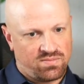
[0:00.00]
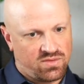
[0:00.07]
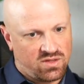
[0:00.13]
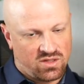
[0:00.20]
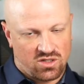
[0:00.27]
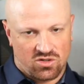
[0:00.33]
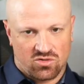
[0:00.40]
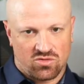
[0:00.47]

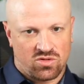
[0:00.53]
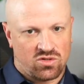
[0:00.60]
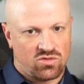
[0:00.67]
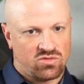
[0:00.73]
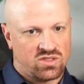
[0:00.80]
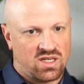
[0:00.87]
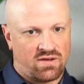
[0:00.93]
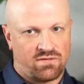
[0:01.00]
They're
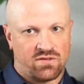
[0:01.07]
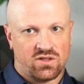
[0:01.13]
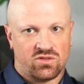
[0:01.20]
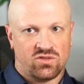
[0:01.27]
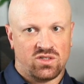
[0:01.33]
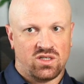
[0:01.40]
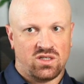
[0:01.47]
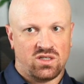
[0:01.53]

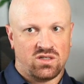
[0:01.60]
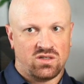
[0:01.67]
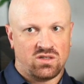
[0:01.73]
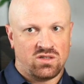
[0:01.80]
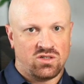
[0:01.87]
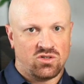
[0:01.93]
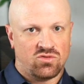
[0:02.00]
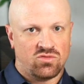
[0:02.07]
definitely
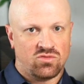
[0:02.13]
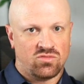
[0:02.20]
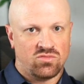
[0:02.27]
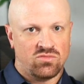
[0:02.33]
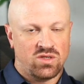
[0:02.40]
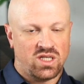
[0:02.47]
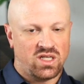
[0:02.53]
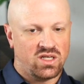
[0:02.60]

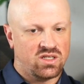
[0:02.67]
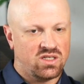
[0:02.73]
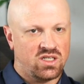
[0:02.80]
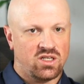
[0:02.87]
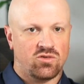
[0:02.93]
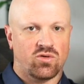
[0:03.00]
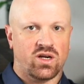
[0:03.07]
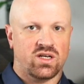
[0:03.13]
meeting a
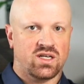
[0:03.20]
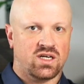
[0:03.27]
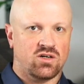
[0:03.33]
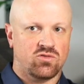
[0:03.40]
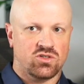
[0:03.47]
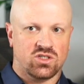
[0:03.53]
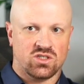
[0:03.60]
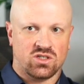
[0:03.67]
need right now,
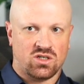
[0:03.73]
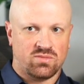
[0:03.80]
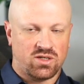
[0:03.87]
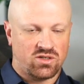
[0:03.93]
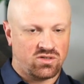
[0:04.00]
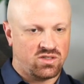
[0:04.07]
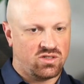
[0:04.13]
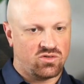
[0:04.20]
which is all
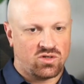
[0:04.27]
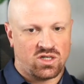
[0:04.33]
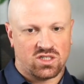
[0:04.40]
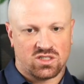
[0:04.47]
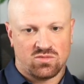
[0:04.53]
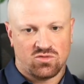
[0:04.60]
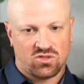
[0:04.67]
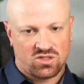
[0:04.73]
about
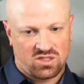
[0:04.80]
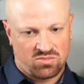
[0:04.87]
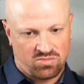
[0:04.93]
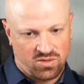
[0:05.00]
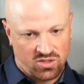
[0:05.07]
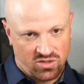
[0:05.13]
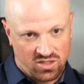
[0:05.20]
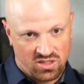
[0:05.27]
customer
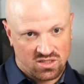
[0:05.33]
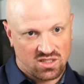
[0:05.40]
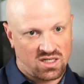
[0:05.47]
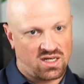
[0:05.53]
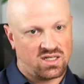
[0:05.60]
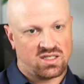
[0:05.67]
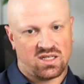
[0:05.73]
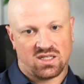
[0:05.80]
experience,
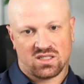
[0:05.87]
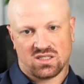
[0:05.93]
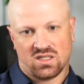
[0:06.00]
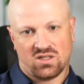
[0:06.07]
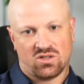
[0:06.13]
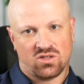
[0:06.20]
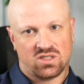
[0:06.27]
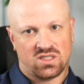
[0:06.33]
contact
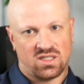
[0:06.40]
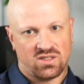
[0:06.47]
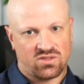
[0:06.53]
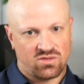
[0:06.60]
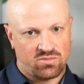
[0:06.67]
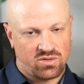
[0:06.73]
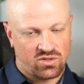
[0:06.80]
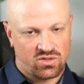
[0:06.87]
center
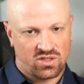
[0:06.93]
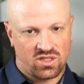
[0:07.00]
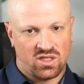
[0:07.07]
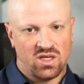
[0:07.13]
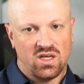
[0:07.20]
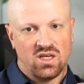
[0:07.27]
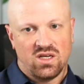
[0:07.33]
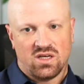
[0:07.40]
extensibility,
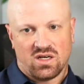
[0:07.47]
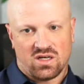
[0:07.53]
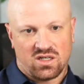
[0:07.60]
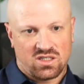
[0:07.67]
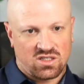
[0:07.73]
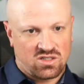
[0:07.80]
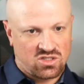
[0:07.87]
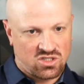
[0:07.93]

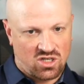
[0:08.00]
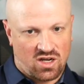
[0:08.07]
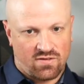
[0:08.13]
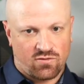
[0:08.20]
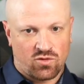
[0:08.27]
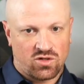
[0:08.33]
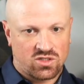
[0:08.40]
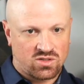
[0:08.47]

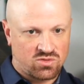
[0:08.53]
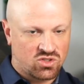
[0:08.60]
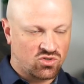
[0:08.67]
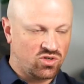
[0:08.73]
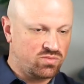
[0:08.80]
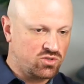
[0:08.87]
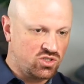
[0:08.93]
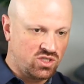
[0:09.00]
software
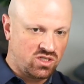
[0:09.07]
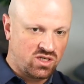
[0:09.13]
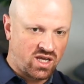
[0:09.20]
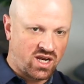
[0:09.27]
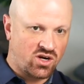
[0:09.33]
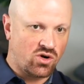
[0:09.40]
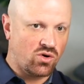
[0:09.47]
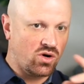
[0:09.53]
subscription,
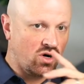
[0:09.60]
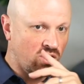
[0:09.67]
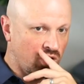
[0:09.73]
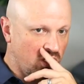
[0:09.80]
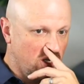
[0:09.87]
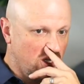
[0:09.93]
ARR,